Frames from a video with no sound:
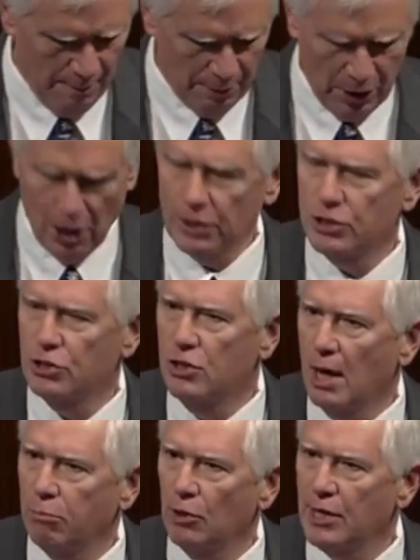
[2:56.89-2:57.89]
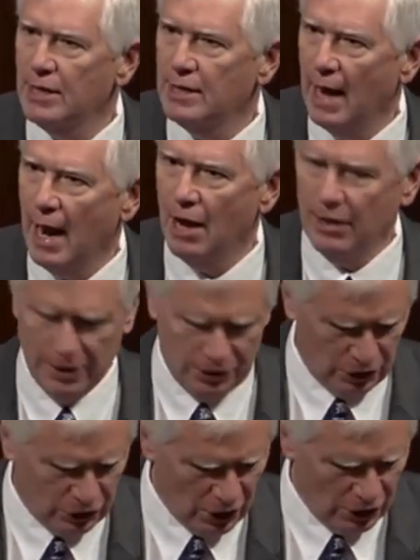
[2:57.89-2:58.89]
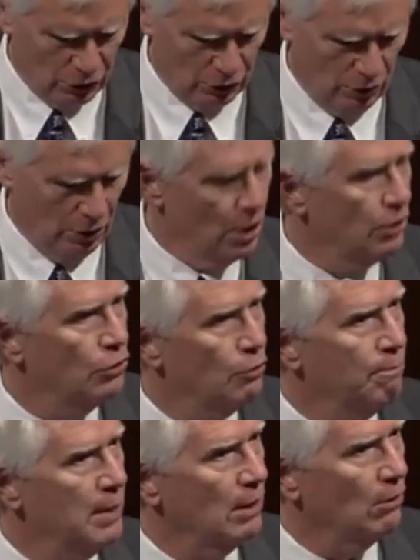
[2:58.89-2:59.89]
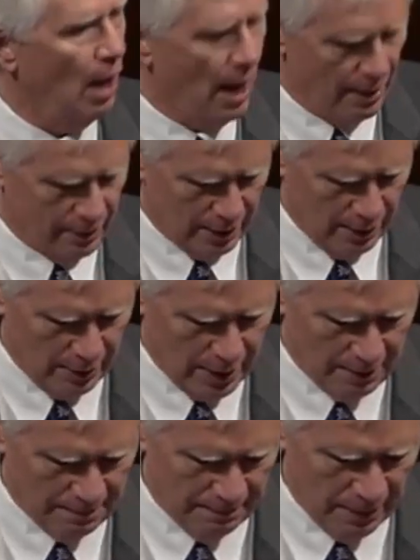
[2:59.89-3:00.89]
because doubling down is essential to big lie theory.